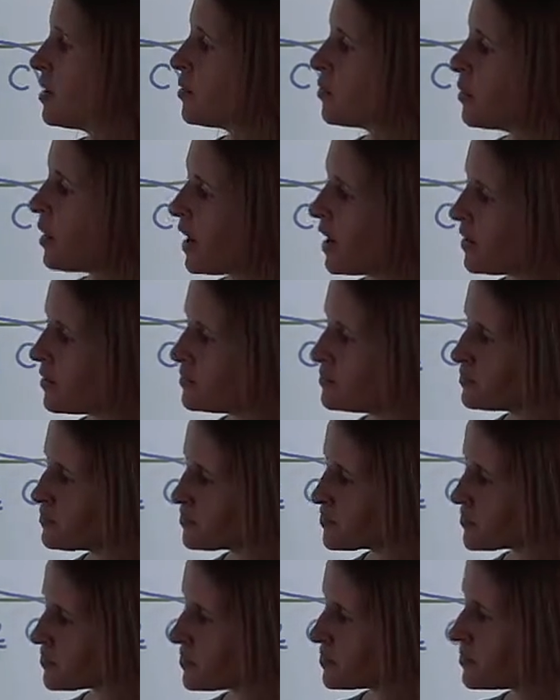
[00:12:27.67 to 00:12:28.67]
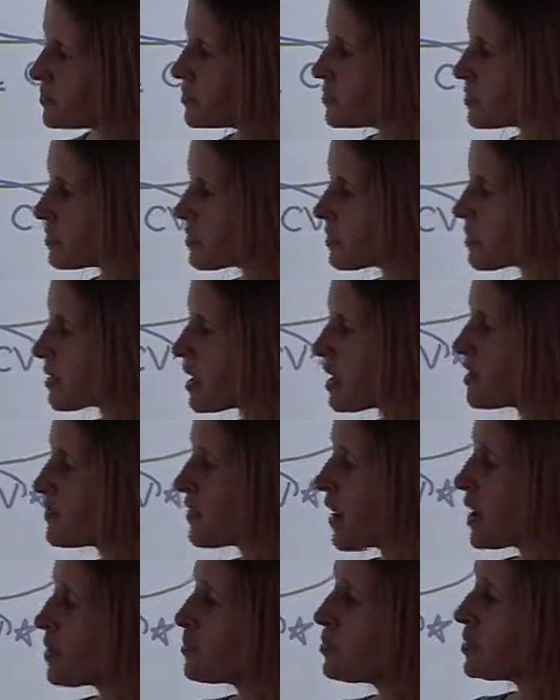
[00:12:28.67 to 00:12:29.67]
Well, if
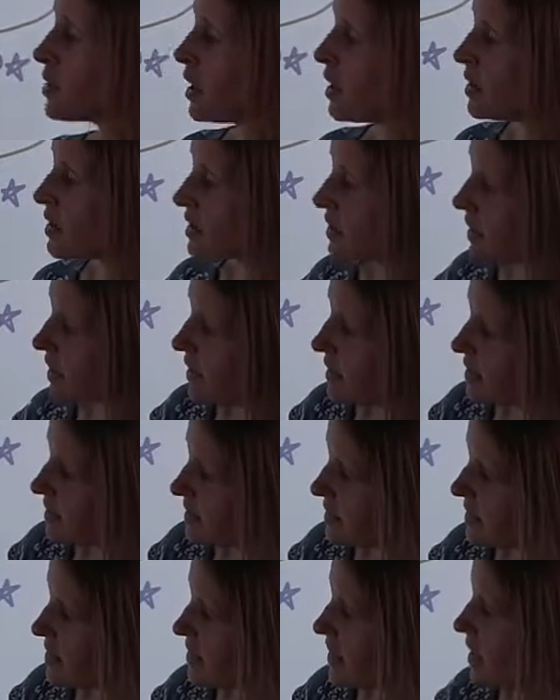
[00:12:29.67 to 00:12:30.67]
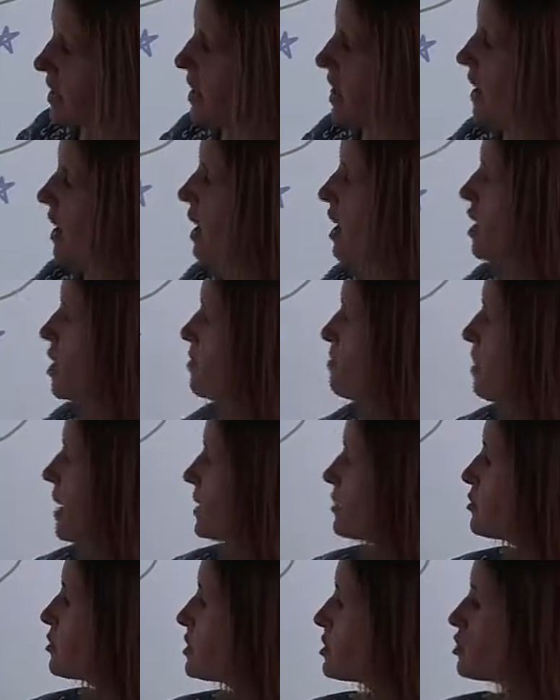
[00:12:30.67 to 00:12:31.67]
I plug in
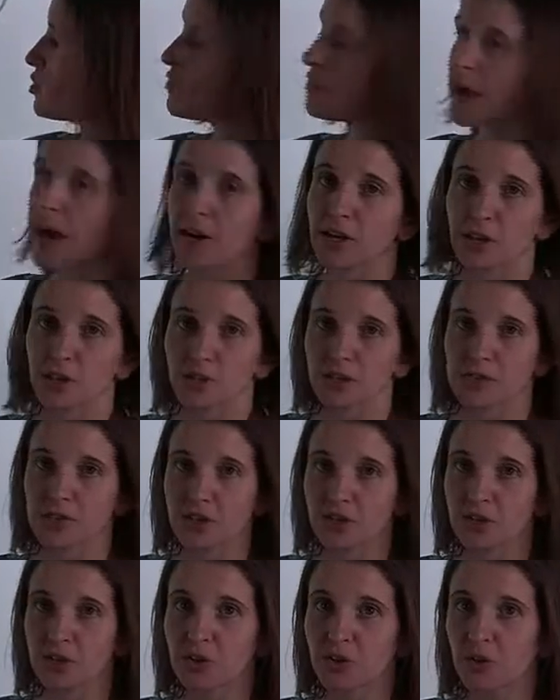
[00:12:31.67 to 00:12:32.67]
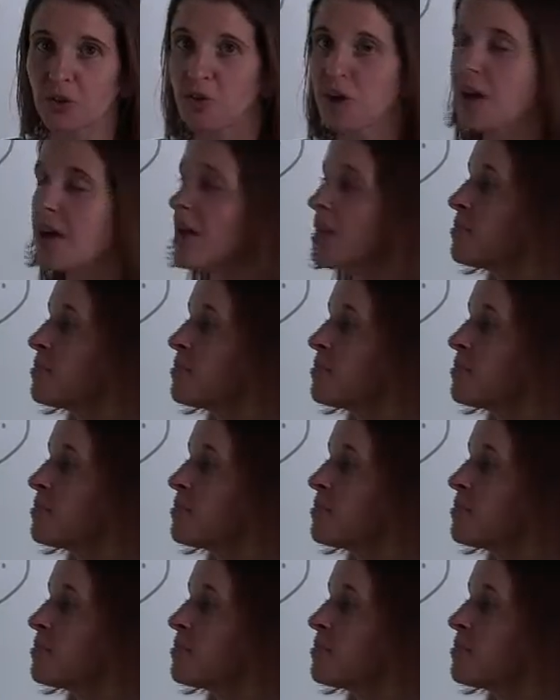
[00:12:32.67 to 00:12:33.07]
my critical value of 2,